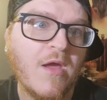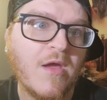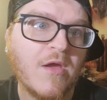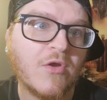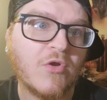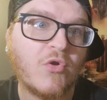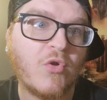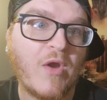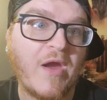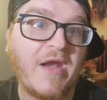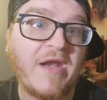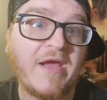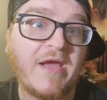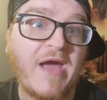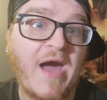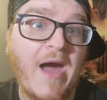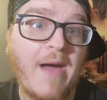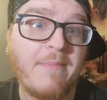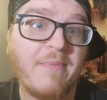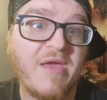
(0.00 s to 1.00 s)
Create a
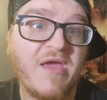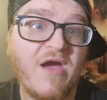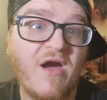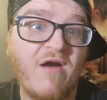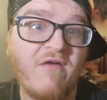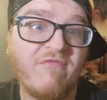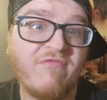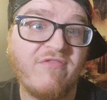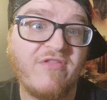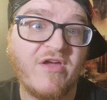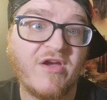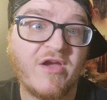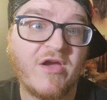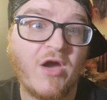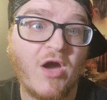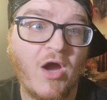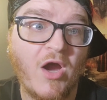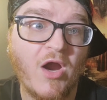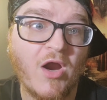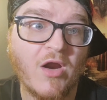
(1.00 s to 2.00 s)
copy of the
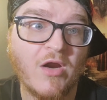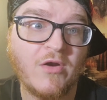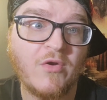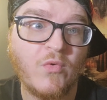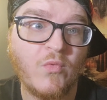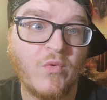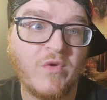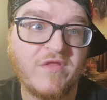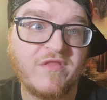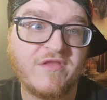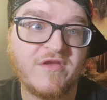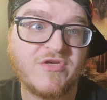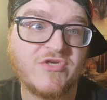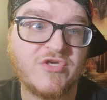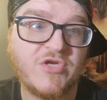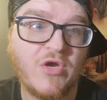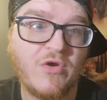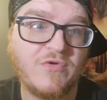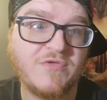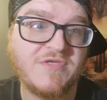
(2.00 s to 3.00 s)
card with the
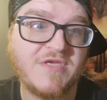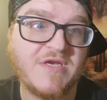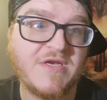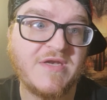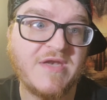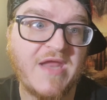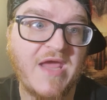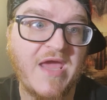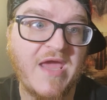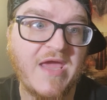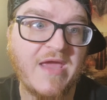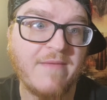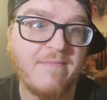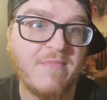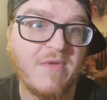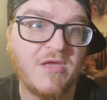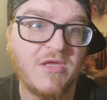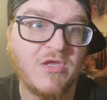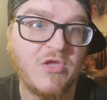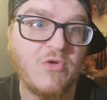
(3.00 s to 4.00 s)
chosen
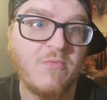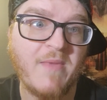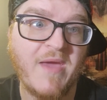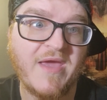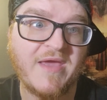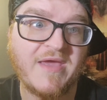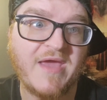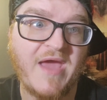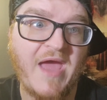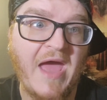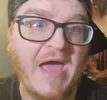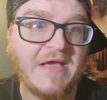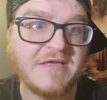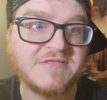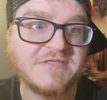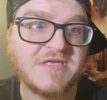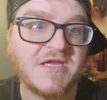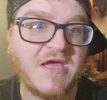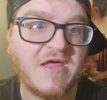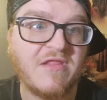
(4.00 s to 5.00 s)
name. You may
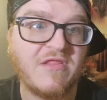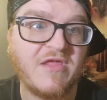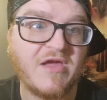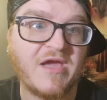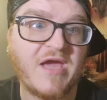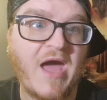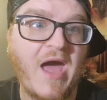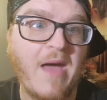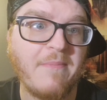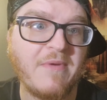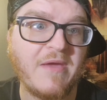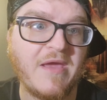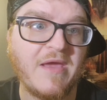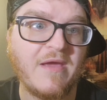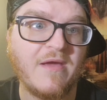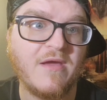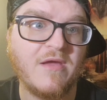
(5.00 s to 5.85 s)
cast the copy.